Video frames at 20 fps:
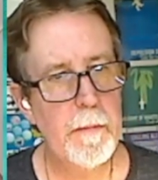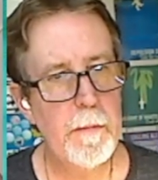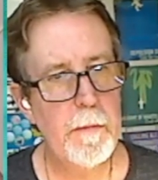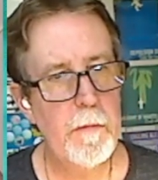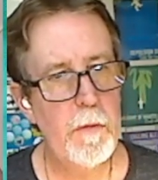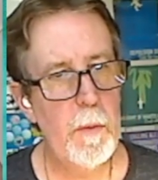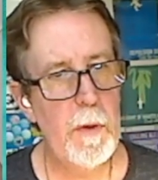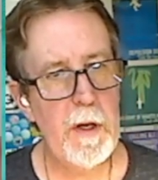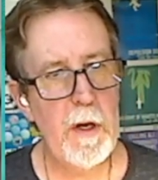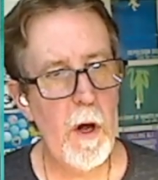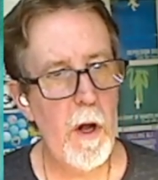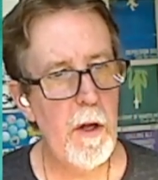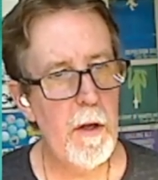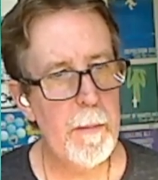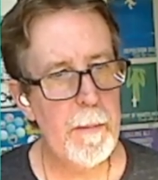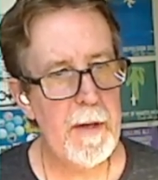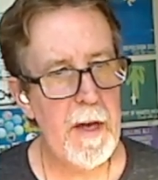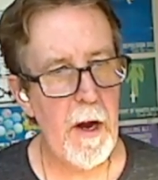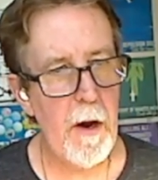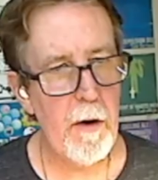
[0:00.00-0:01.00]
do we call
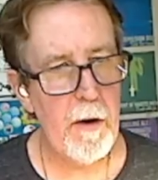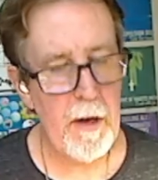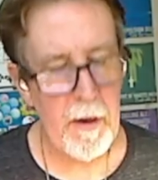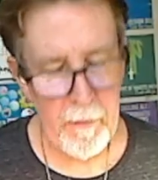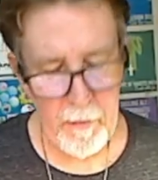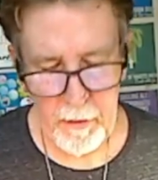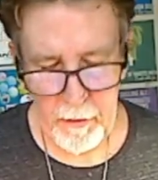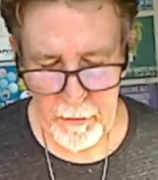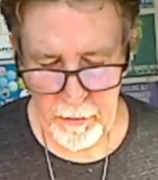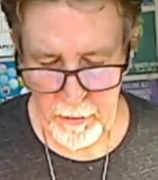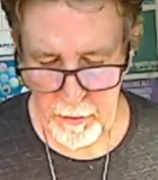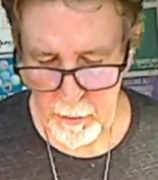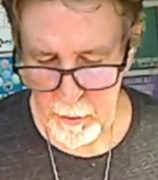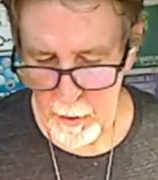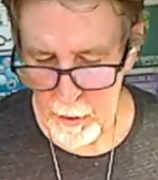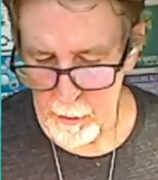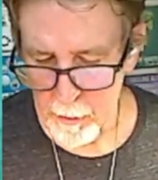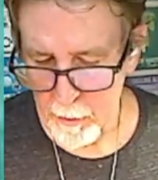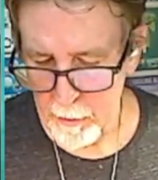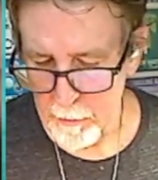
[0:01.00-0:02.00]
them caregivers?
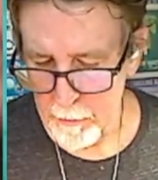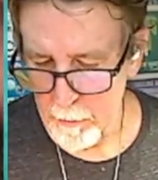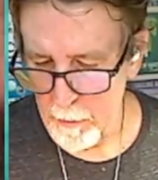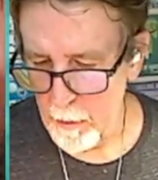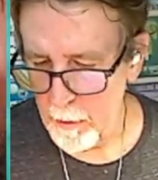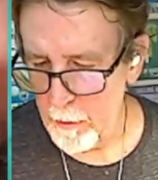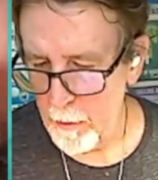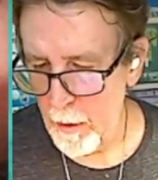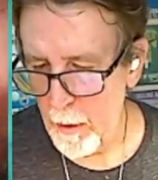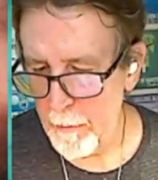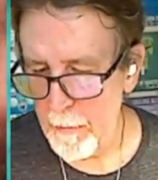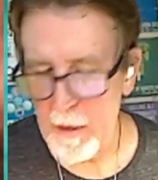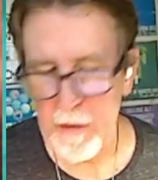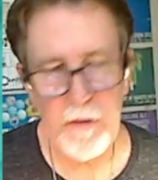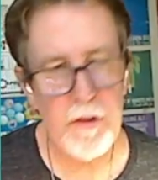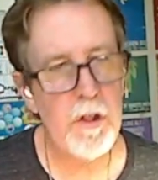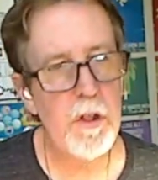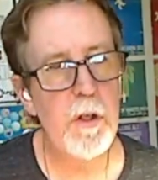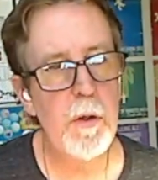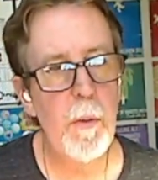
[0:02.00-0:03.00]
I'm not
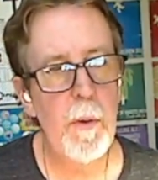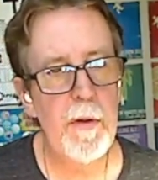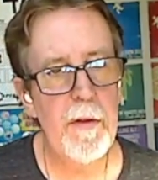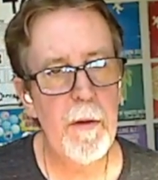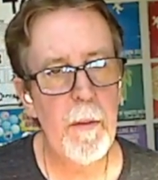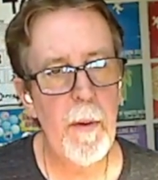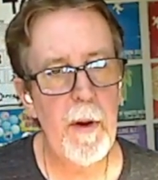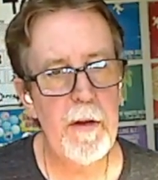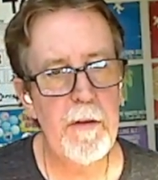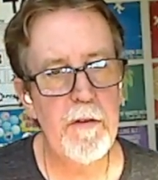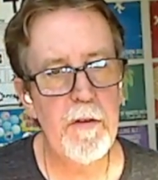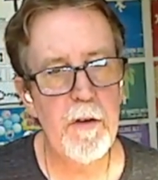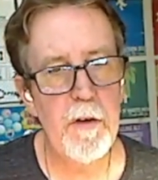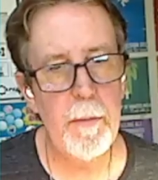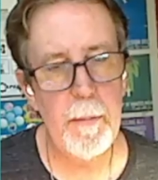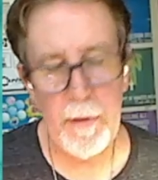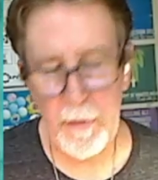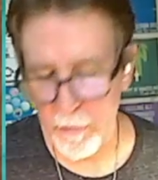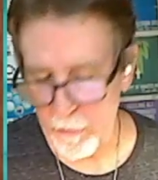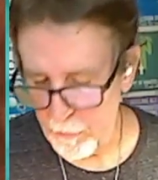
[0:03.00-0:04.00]
sure what the right
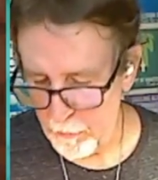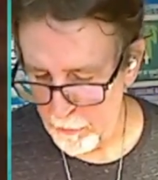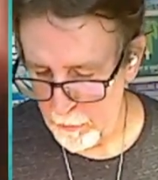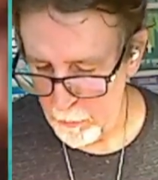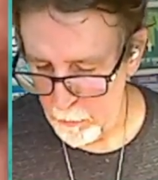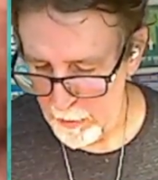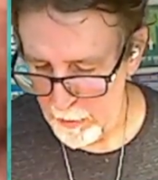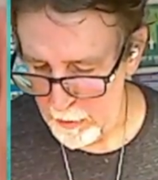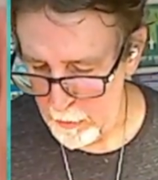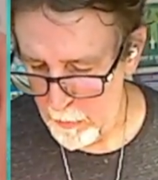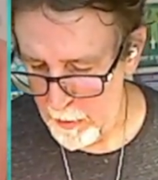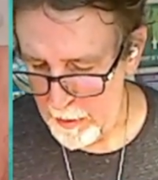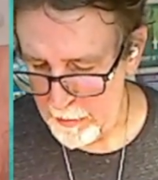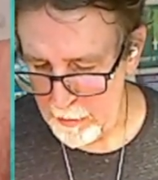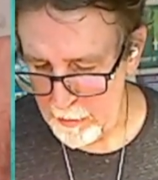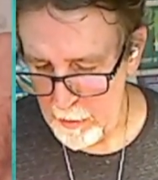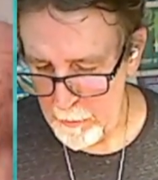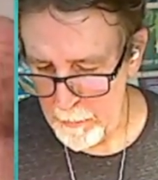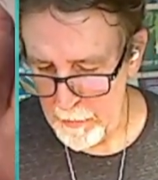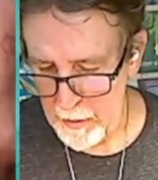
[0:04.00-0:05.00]
term is for what you had
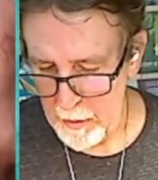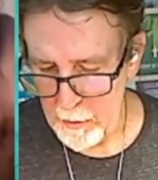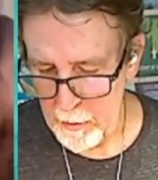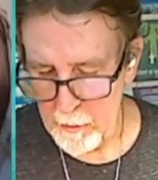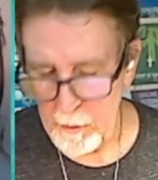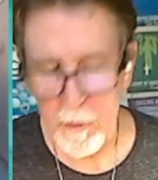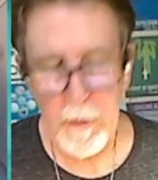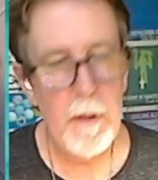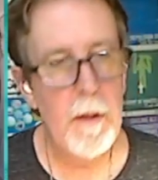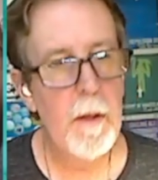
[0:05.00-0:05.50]
coming in.